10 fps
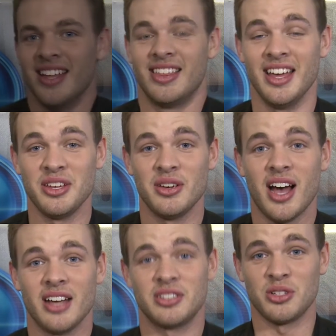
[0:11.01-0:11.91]
thank you
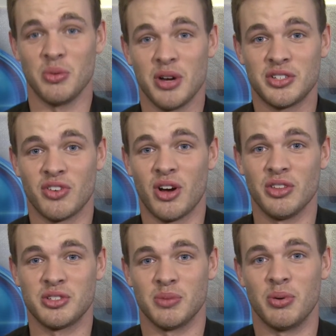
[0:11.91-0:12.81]
guys so much for all
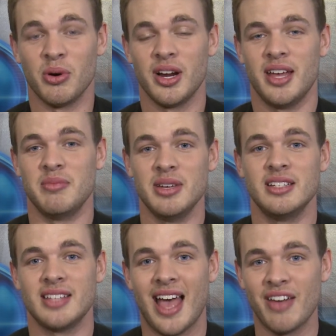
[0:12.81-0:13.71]
the support. It
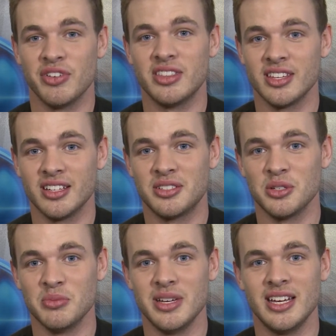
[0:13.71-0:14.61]
means everything
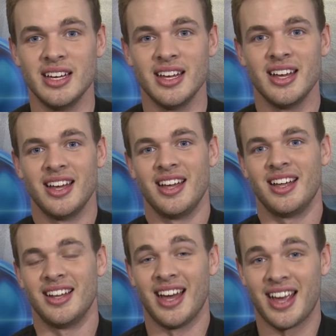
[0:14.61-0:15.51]
to me.
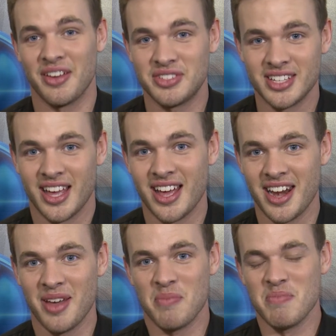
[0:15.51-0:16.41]
Like I've
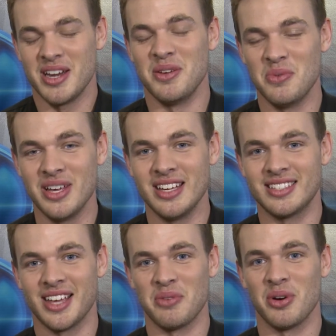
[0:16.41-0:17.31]
said many
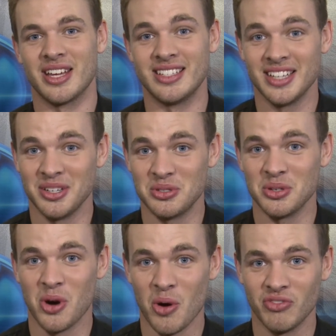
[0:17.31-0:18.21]
weeks and will continue
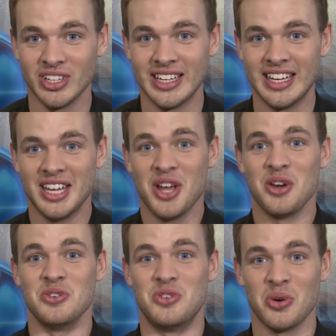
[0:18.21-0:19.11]
to hopefully
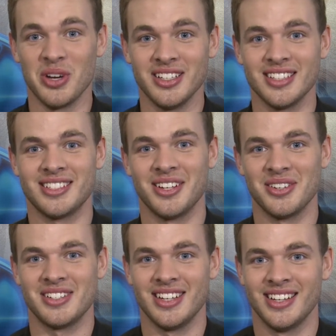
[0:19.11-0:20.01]
join the
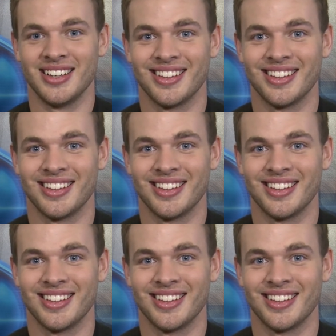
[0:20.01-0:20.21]
synergy.